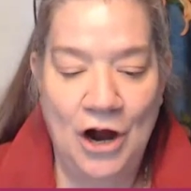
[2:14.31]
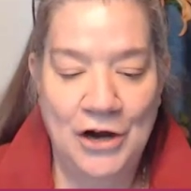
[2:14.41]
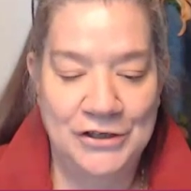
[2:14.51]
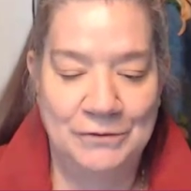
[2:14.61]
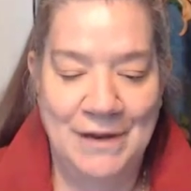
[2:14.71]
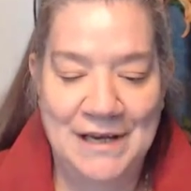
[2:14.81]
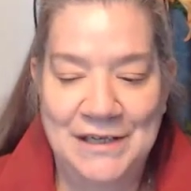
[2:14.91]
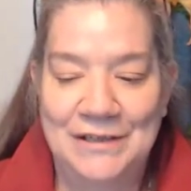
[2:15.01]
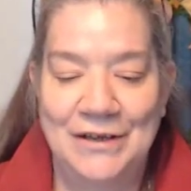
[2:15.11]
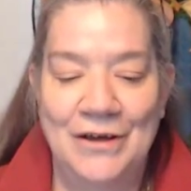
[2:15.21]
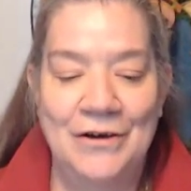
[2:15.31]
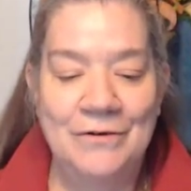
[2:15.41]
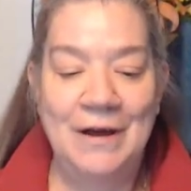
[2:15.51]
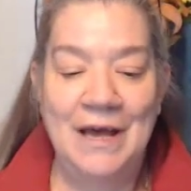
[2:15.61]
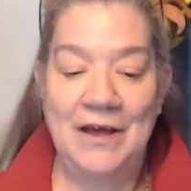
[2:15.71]
are you ready to
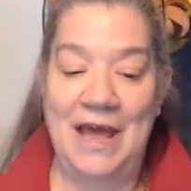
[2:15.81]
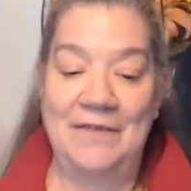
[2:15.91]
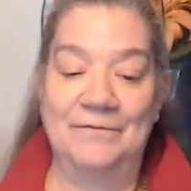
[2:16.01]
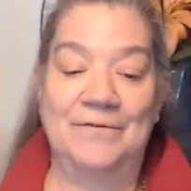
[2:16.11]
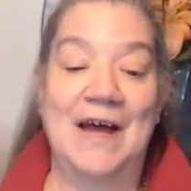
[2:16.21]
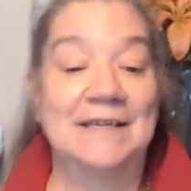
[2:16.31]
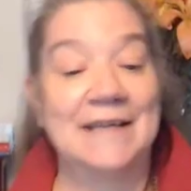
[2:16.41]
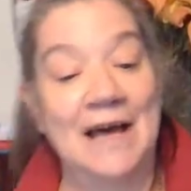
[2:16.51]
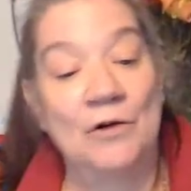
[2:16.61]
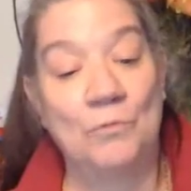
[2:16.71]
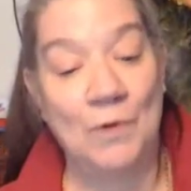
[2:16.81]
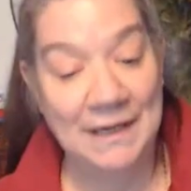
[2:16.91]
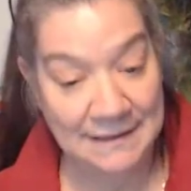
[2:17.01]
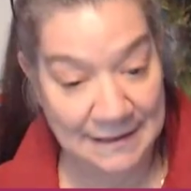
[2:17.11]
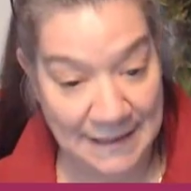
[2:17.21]
go and find out
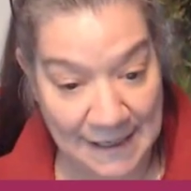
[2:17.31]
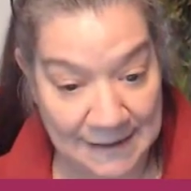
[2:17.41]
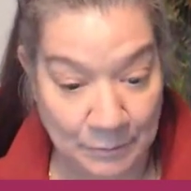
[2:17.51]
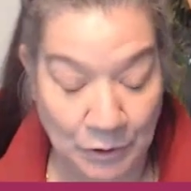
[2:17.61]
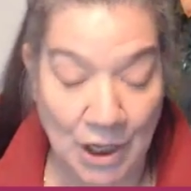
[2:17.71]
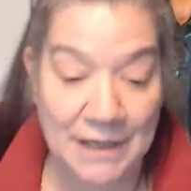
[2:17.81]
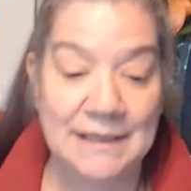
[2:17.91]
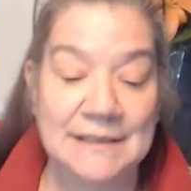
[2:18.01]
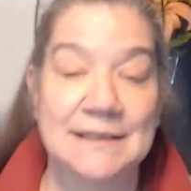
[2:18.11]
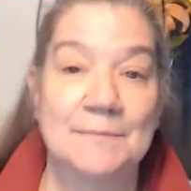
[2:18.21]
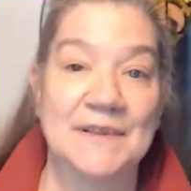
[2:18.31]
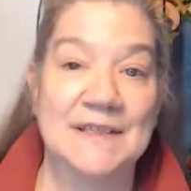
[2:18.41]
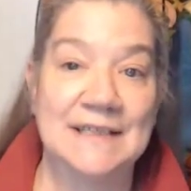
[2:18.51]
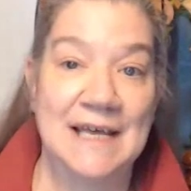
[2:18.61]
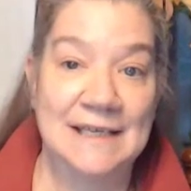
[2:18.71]
what today's blogging tip of the
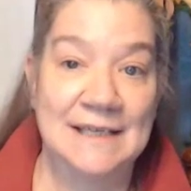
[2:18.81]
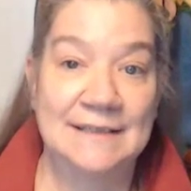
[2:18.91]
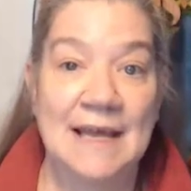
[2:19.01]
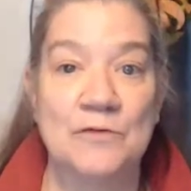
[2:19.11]
day is